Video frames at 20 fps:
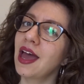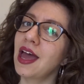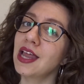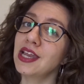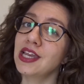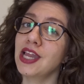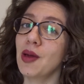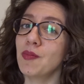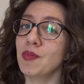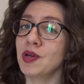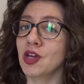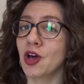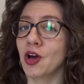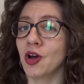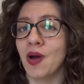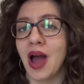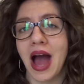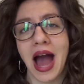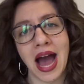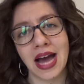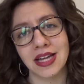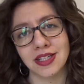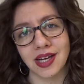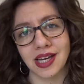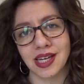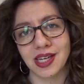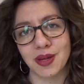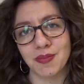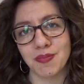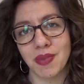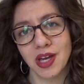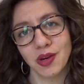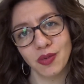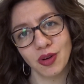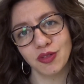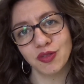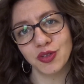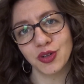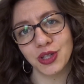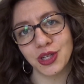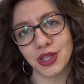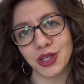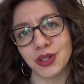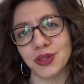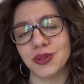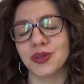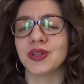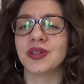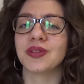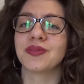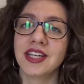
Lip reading: let me know and I can make one for you.